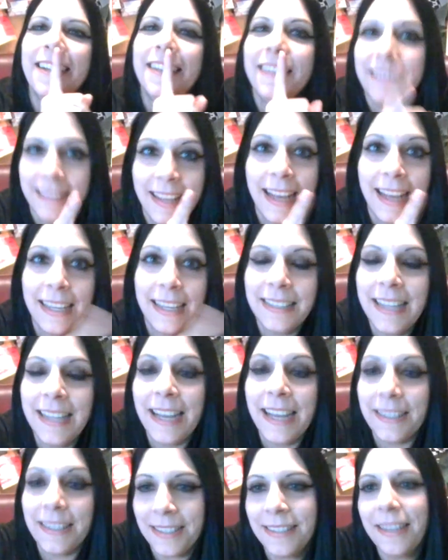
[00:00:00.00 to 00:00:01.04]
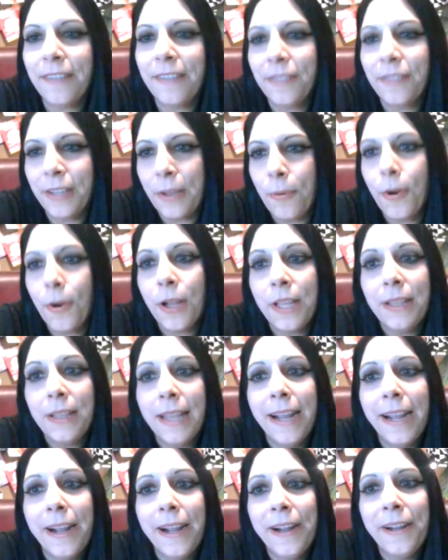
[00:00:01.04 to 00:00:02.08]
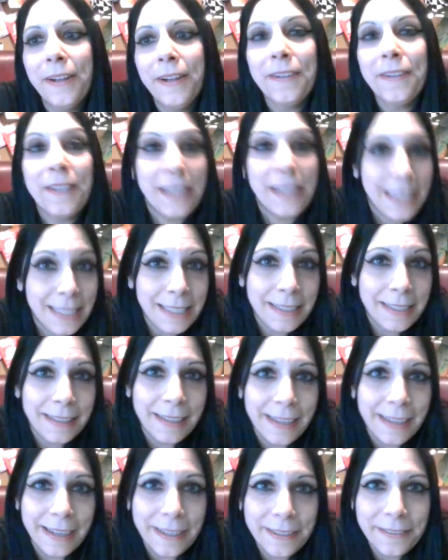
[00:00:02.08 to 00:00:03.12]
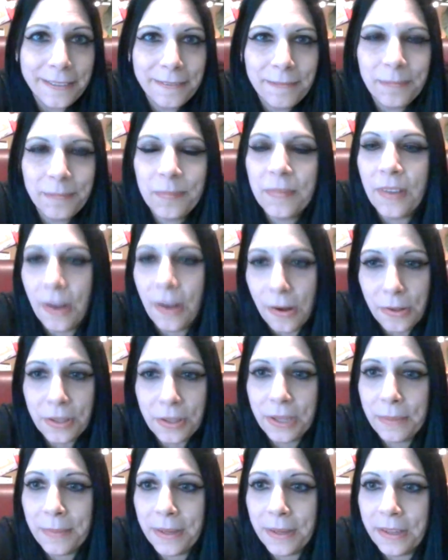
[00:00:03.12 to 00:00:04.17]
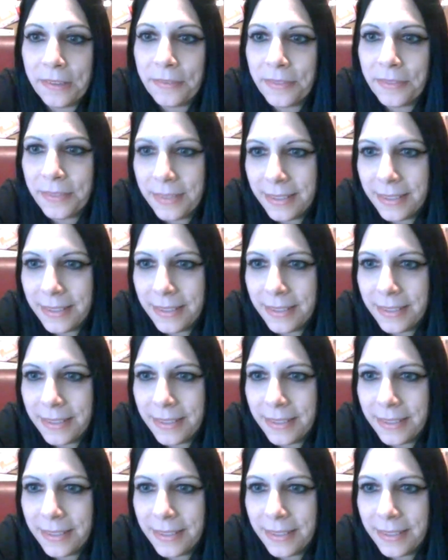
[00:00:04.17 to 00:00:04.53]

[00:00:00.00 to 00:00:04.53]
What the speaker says: That, yes, definitely working there, eating there, all the above.